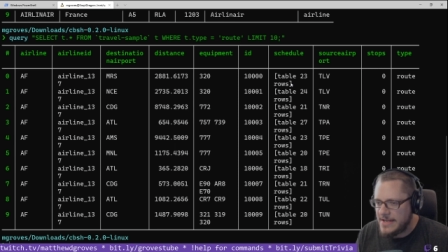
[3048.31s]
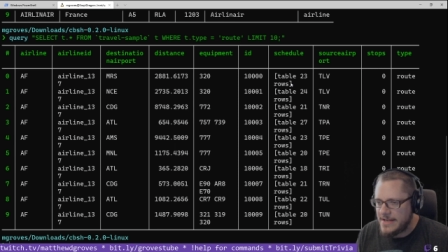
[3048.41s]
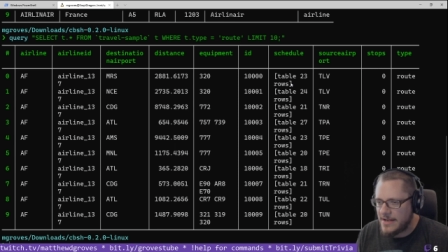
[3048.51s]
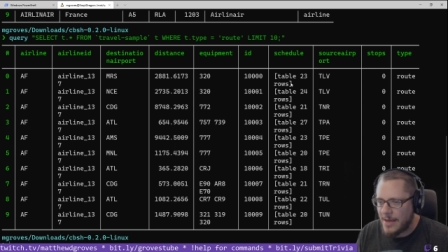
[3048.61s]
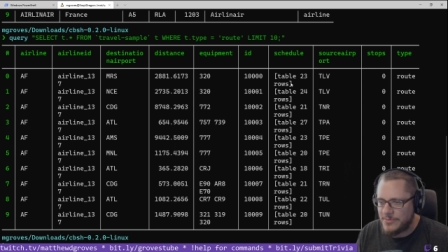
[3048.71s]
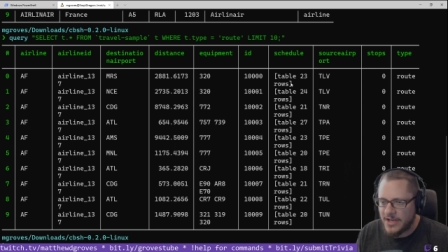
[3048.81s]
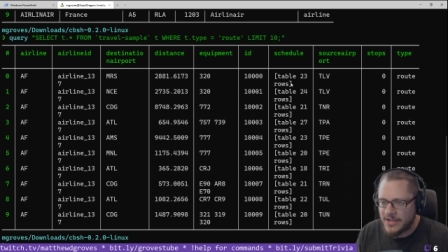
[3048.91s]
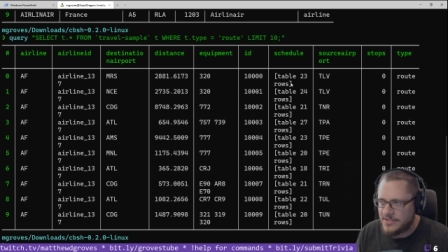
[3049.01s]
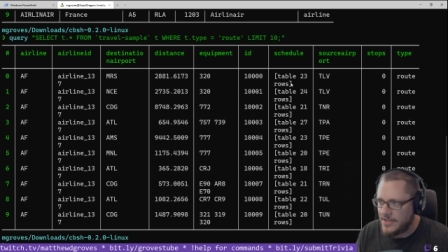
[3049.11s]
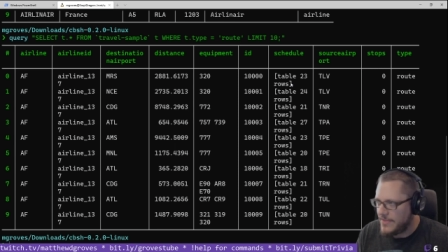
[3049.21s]

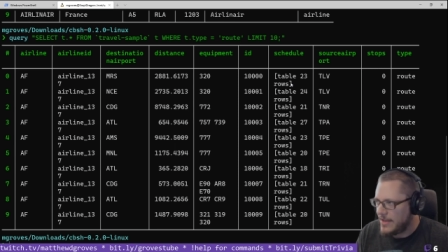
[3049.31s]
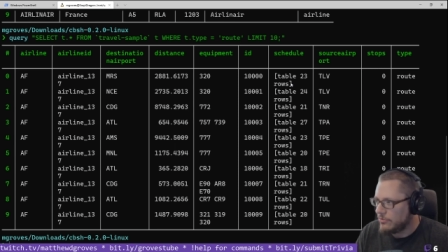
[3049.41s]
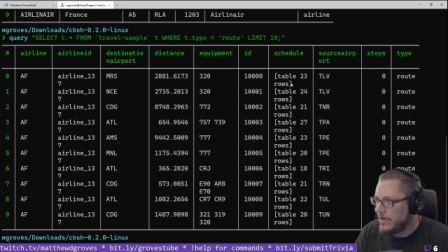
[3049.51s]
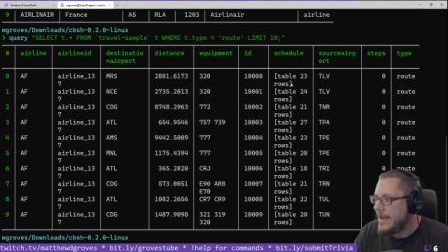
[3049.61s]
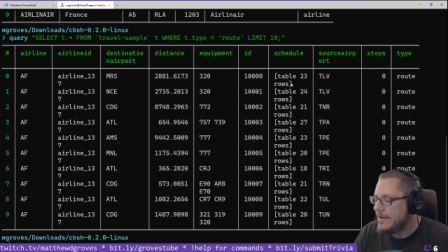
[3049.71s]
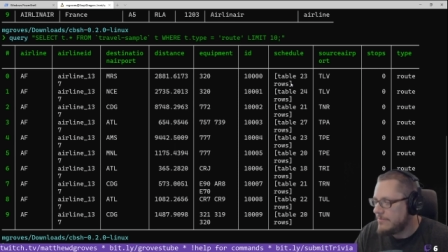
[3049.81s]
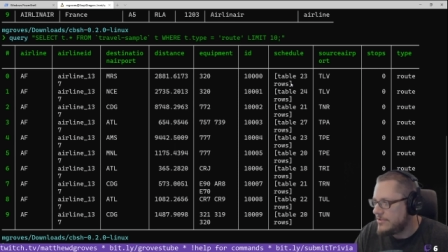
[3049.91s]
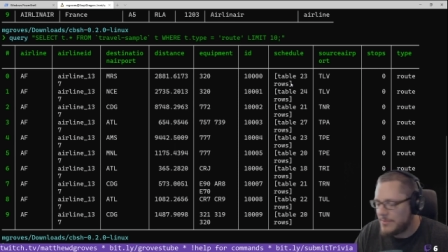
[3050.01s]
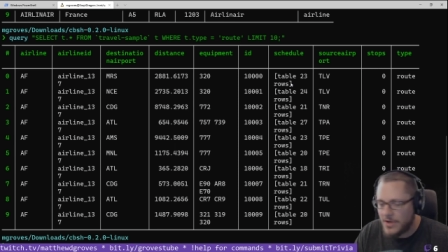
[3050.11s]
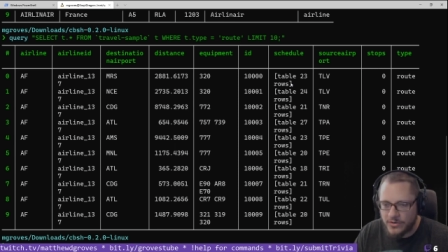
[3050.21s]
objects in that array, which
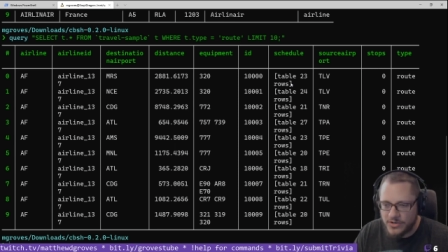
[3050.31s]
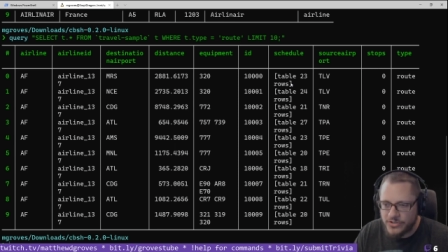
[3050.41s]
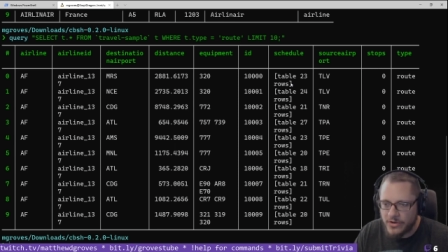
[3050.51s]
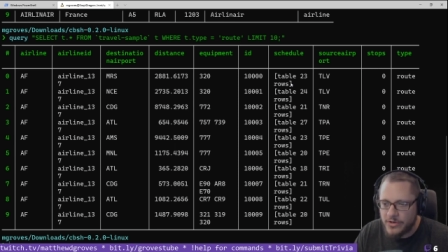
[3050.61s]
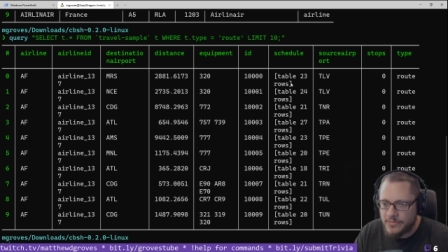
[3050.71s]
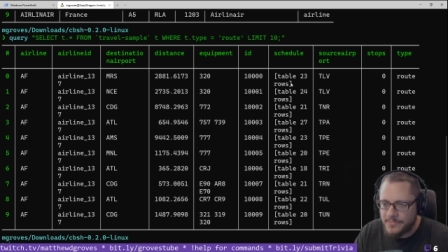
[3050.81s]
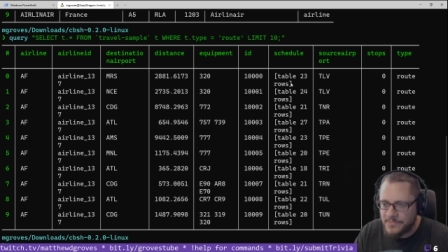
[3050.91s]
I'm not going to show you